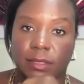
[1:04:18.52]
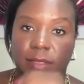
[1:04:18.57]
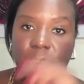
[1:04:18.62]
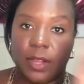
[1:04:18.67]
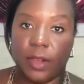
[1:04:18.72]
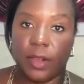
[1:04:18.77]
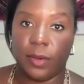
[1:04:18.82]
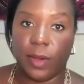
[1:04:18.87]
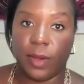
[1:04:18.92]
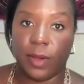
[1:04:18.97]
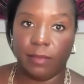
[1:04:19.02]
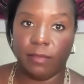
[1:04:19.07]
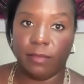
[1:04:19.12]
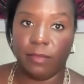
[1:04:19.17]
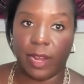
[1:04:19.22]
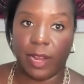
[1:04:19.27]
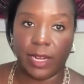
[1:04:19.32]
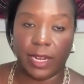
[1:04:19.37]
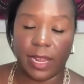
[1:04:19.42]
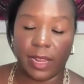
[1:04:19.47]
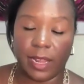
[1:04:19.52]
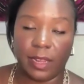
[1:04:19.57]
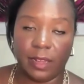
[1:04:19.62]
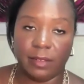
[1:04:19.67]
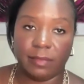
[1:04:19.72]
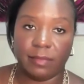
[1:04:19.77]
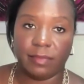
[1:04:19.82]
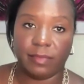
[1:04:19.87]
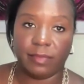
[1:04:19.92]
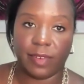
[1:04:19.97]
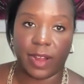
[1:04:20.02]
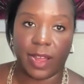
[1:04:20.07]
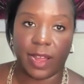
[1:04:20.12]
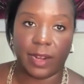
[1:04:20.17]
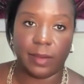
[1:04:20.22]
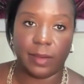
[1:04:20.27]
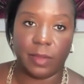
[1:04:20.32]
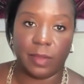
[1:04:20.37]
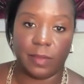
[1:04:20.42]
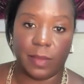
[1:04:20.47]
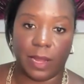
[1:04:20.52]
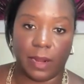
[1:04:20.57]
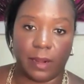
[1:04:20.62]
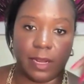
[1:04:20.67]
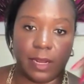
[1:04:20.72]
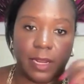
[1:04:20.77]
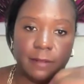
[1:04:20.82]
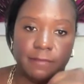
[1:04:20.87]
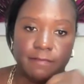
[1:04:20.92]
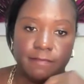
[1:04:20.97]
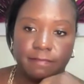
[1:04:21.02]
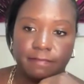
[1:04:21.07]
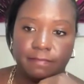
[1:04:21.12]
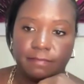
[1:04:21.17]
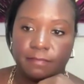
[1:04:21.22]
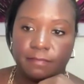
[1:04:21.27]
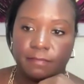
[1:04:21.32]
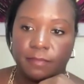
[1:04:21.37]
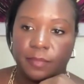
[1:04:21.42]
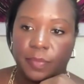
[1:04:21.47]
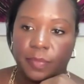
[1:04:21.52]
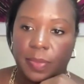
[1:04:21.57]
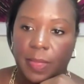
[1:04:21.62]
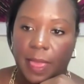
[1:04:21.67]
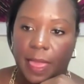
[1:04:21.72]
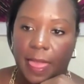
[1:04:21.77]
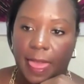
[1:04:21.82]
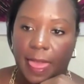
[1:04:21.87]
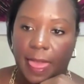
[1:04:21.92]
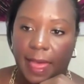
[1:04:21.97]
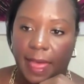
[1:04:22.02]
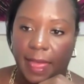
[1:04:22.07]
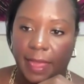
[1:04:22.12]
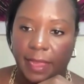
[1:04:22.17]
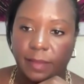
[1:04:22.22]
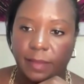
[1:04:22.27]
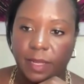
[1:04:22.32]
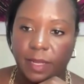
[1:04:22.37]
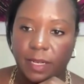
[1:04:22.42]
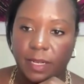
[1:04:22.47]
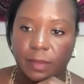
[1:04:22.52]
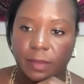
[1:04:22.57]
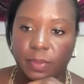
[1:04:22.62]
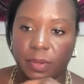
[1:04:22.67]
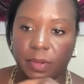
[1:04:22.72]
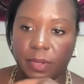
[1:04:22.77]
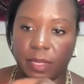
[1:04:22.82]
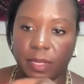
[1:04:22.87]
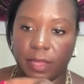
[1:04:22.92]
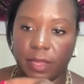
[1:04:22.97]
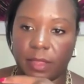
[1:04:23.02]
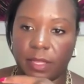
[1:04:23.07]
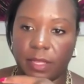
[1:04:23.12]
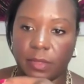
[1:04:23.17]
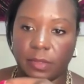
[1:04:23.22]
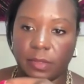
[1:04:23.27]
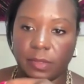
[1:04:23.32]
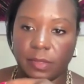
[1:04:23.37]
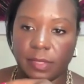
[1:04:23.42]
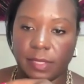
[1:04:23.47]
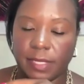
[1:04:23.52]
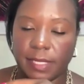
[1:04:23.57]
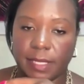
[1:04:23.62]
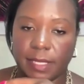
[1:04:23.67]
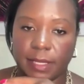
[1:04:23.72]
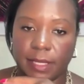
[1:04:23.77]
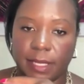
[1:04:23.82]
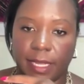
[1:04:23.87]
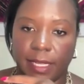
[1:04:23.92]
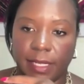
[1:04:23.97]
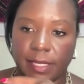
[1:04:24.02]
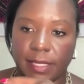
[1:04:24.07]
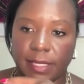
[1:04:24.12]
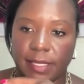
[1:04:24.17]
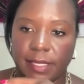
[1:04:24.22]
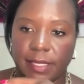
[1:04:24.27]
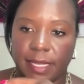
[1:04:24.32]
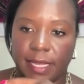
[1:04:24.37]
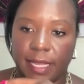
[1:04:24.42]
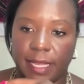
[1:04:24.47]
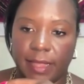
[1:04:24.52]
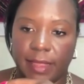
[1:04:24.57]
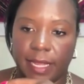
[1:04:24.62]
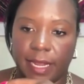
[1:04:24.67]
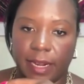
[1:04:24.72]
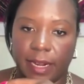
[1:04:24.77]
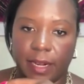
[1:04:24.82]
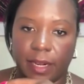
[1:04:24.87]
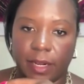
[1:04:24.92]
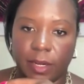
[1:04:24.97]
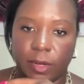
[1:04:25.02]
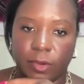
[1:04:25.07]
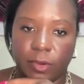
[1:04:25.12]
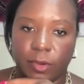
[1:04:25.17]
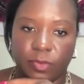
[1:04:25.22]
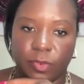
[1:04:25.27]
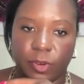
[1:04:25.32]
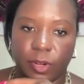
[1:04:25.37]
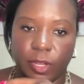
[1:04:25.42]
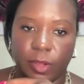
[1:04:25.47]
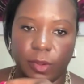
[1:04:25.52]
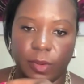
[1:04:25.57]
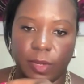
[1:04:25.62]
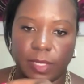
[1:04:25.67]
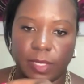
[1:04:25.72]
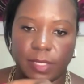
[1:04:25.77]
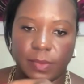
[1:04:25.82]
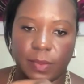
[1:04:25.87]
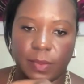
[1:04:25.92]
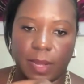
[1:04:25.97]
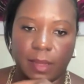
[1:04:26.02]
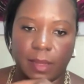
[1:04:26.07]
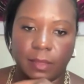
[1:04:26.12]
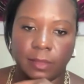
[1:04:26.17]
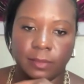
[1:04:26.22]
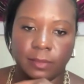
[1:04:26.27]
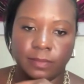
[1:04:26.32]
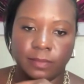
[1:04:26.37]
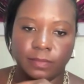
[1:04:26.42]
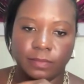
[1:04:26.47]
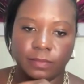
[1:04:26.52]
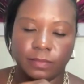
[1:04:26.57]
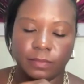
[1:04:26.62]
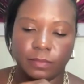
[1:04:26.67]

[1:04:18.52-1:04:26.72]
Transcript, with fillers: know I'm ready for how to be married, I am going to put those links in there for you as well